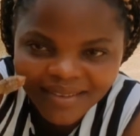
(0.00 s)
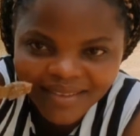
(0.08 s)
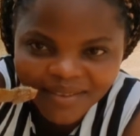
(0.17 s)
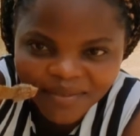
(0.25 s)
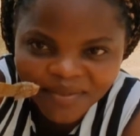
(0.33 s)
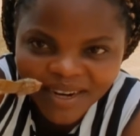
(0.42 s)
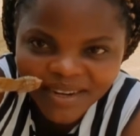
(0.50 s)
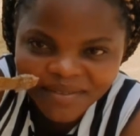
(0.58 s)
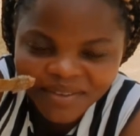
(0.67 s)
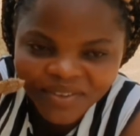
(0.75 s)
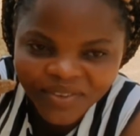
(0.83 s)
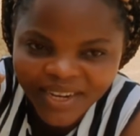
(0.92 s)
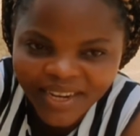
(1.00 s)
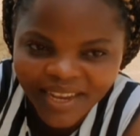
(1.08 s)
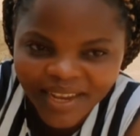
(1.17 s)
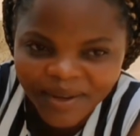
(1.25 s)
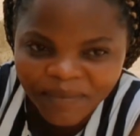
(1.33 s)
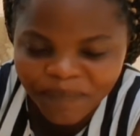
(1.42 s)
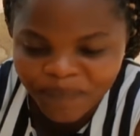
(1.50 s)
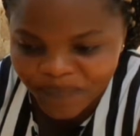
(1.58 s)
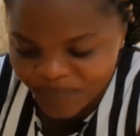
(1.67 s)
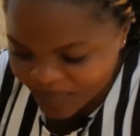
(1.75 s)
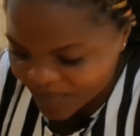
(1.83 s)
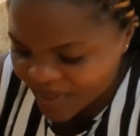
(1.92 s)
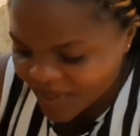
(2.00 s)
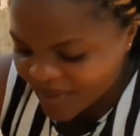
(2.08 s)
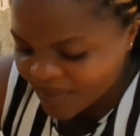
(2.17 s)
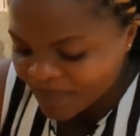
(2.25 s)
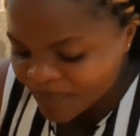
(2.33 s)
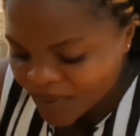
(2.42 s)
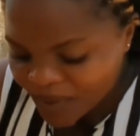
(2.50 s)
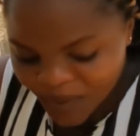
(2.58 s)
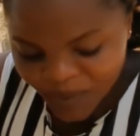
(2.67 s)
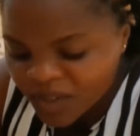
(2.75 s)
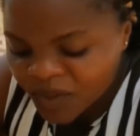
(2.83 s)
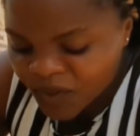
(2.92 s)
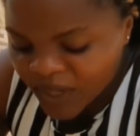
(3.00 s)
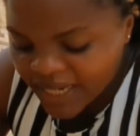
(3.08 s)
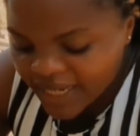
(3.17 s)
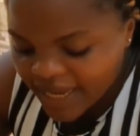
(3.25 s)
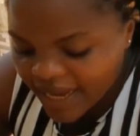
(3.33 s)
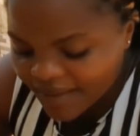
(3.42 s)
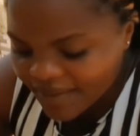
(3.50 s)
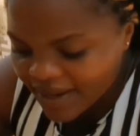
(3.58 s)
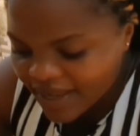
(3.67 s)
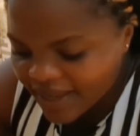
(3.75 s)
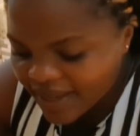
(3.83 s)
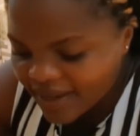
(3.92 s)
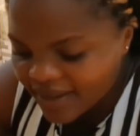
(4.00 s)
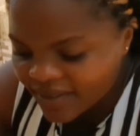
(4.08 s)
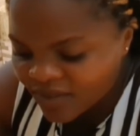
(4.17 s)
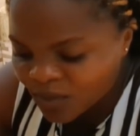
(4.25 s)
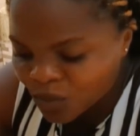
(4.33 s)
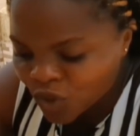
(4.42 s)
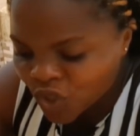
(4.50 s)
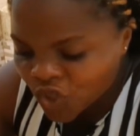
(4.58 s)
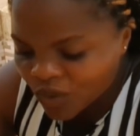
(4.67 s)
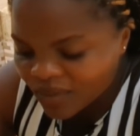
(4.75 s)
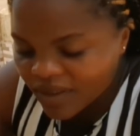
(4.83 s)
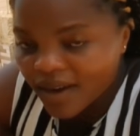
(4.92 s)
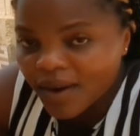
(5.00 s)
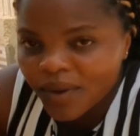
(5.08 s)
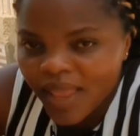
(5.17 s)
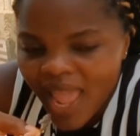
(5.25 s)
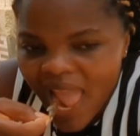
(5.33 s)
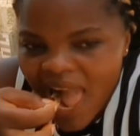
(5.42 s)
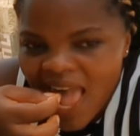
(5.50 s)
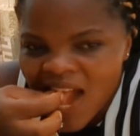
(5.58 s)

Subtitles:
is the fried fish right here. You know, usually they have it like in the small shops around here.